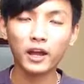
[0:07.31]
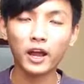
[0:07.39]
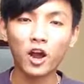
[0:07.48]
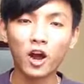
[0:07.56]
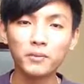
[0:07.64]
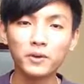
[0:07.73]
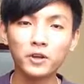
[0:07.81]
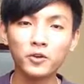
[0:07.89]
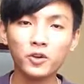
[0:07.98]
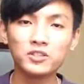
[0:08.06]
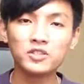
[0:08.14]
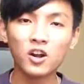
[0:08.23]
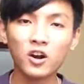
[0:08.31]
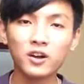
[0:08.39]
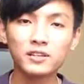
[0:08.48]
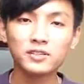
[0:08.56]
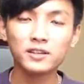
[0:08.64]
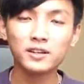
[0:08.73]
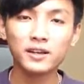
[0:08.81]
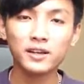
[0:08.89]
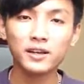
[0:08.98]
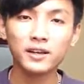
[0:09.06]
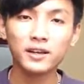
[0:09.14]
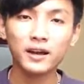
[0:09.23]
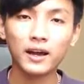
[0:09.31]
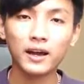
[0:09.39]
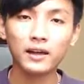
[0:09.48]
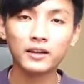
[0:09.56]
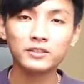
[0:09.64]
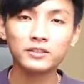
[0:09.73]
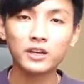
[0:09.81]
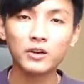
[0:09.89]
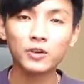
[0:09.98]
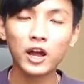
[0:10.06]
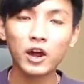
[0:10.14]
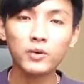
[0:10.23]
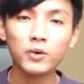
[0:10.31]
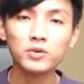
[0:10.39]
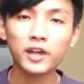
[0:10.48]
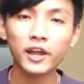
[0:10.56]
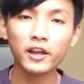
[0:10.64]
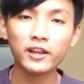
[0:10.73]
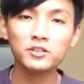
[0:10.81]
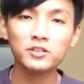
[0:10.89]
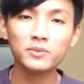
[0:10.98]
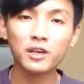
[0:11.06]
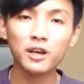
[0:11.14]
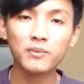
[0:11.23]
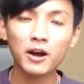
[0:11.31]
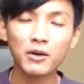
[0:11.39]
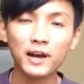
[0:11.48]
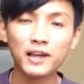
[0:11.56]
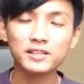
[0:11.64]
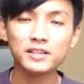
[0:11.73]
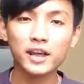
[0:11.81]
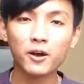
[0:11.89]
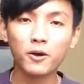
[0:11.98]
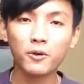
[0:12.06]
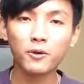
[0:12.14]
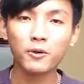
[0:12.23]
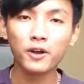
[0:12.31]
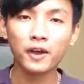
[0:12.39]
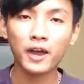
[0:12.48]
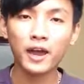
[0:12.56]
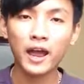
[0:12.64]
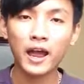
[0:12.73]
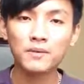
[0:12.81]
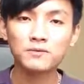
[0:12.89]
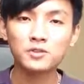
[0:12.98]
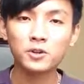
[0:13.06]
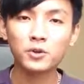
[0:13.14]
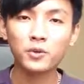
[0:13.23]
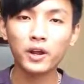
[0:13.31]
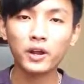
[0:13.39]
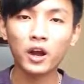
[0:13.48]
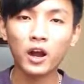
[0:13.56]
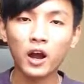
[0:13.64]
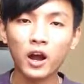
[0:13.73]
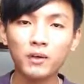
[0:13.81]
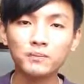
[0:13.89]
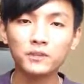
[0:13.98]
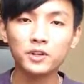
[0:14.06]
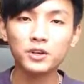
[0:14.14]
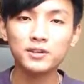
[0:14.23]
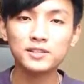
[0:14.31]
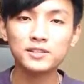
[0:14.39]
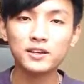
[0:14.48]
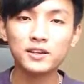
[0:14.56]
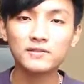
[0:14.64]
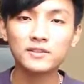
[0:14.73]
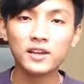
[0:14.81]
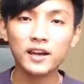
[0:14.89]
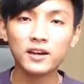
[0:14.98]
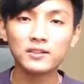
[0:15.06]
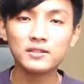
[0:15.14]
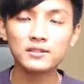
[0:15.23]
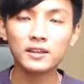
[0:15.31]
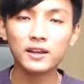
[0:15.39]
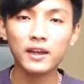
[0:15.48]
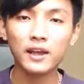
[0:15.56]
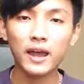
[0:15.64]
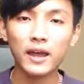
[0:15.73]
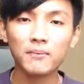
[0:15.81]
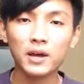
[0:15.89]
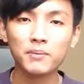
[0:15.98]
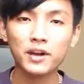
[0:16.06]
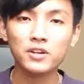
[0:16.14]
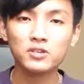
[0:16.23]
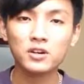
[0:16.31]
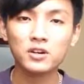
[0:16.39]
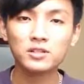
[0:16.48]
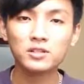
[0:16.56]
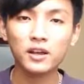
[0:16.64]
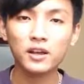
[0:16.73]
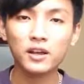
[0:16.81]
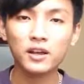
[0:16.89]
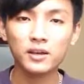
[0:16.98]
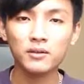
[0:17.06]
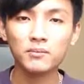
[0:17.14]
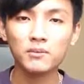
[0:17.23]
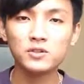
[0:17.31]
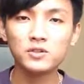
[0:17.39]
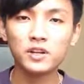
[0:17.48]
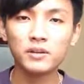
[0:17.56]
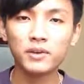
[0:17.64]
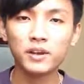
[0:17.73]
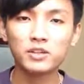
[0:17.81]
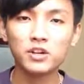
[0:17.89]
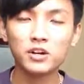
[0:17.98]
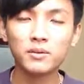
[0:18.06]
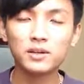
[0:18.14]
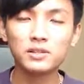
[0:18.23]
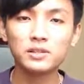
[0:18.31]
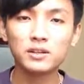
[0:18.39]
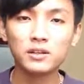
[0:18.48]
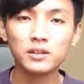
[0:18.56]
I hope that you enjoy it. So now I will say a little bit about myself. I'm student of University of Science and my major is Business Management.